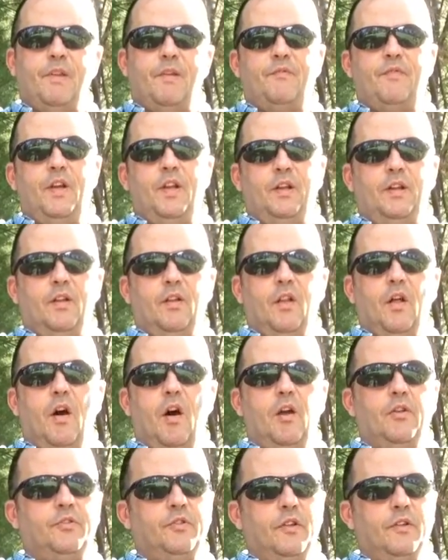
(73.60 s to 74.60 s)
feeling of
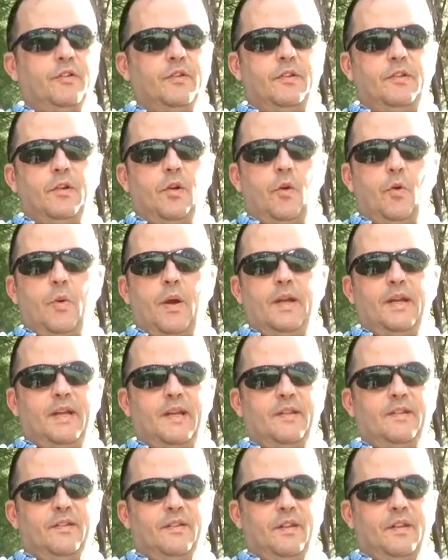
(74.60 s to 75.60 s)
loss doesn't go away
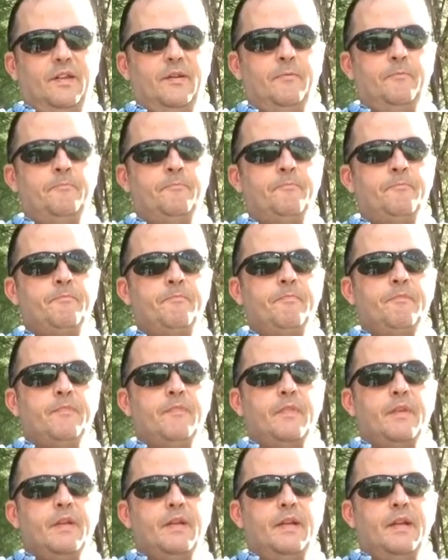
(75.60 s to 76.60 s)
easily,
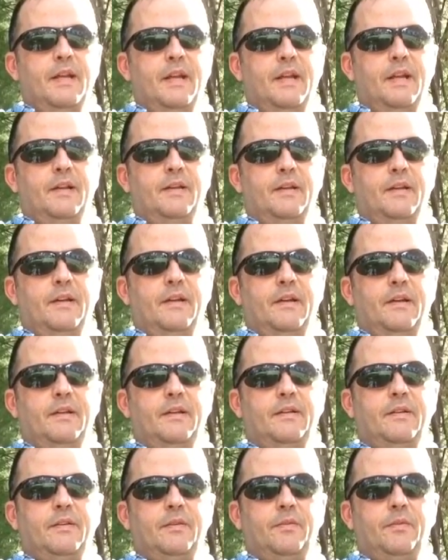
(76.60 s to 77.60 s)
and
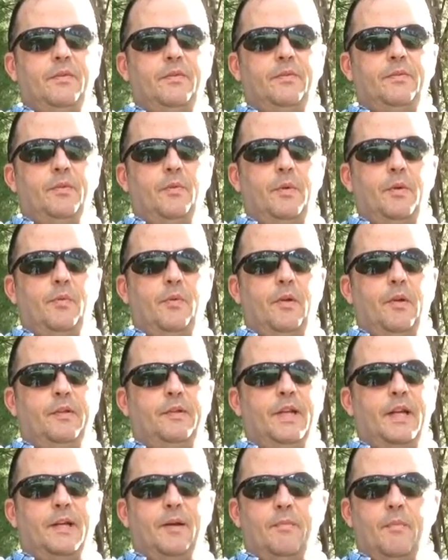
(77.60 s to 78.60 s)
so we want
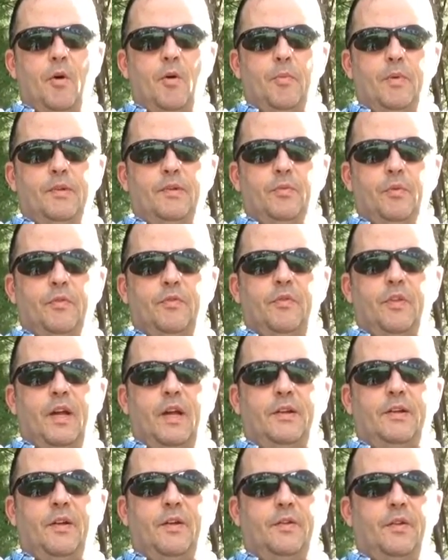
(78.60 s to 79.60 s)
to take a moment to
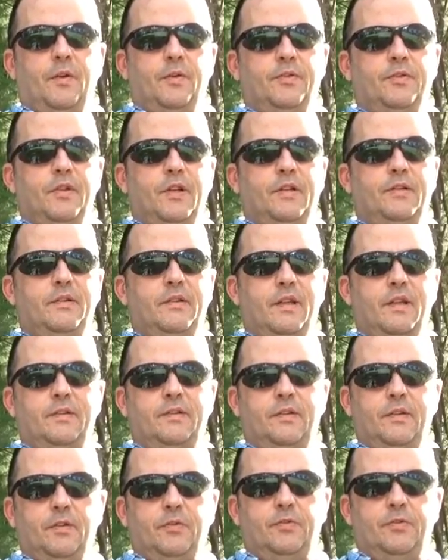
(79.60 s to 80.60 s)
reflect on those that
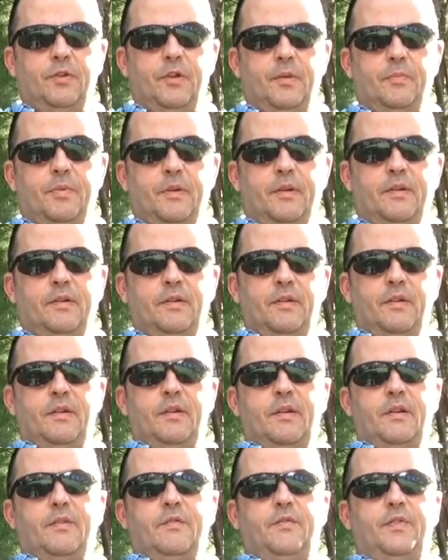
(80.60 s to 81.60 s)
still stood up and
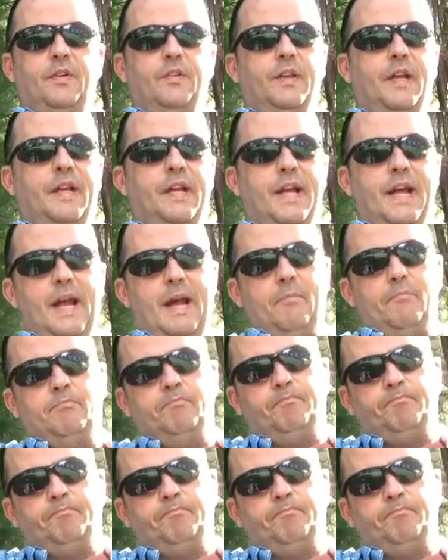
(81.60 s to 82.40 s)
filled that gap.